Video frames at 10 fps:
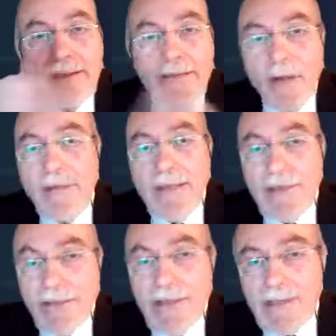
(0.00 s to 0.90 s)

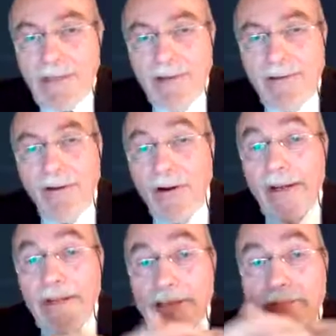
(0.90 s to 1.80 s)
non-lesional skin or
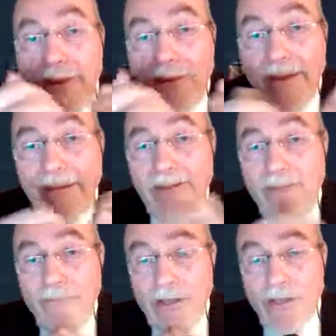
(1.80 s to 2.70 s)
as a preventive
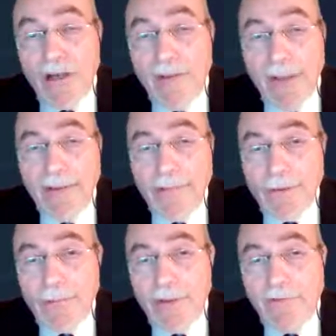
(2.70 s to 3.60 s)
measure, I would
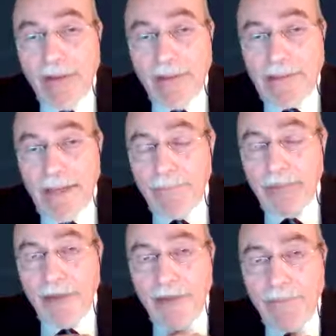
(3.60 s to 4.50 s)
be very
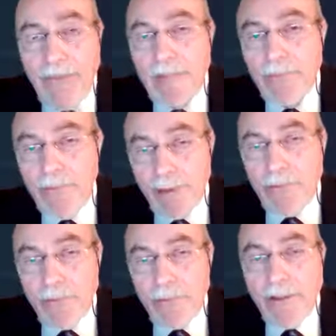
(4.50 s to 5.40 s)
skeptical. I would not
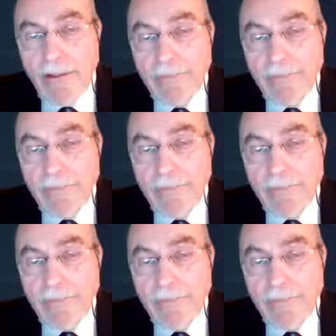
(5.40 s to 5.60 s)
do that.